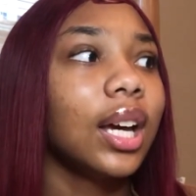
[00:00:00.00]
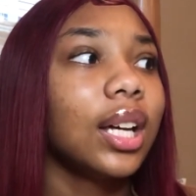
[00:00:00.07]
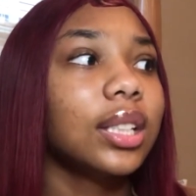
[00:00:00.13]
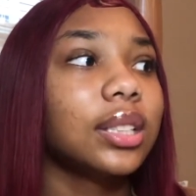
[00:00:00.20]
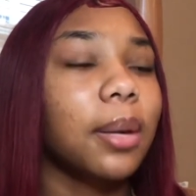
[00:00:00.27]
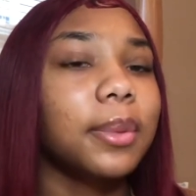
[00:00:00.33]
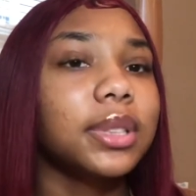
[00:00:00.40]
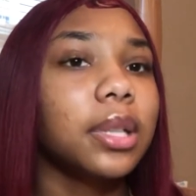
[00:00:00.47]

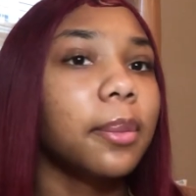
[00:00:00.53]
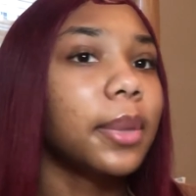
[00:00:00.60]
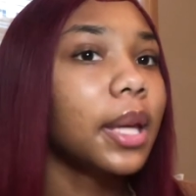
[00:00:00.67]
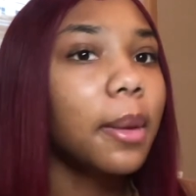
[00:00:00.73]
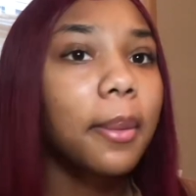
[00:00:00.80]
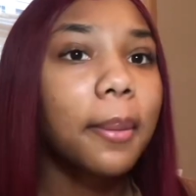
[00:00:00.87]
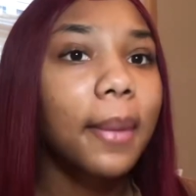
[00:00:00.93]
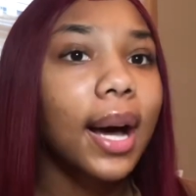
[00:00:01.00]
telling me something,
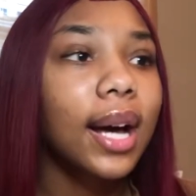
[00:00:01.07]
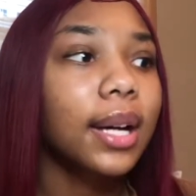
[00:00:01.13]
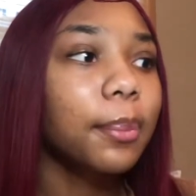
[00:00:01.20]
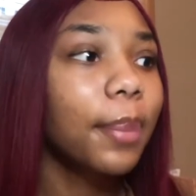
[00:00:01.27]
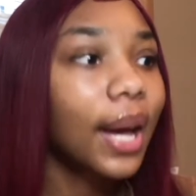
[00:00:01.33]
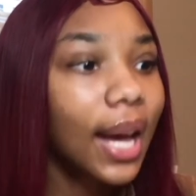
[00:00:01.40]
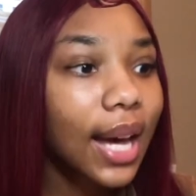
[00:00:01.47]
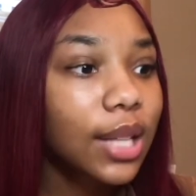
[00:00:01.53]
give me my
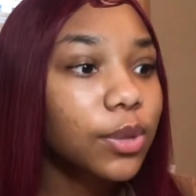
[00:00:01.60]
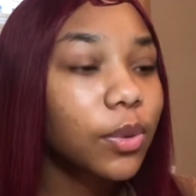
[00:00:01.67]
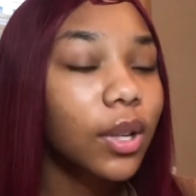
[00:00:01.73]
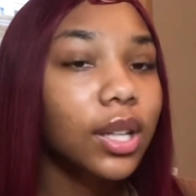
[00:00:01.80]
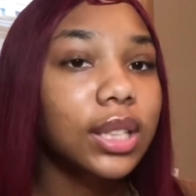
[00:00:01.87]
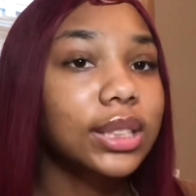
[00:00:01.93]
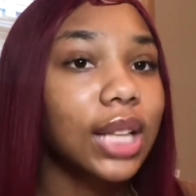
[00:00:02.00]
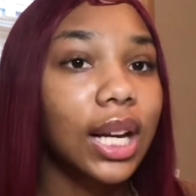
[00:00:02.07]
password,
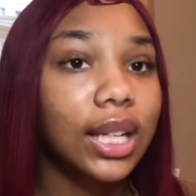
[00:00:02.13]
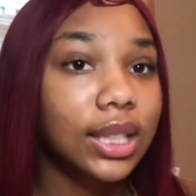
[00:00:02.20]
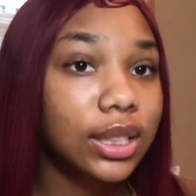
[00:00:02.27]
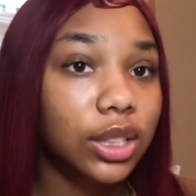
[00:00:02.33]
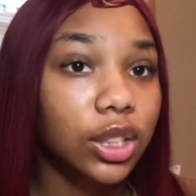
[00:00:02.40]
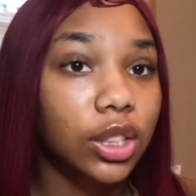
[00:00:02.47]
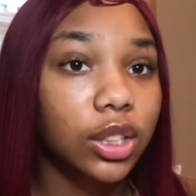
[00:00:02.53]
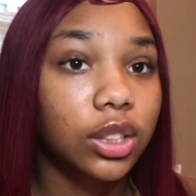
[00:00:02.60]
because I guess the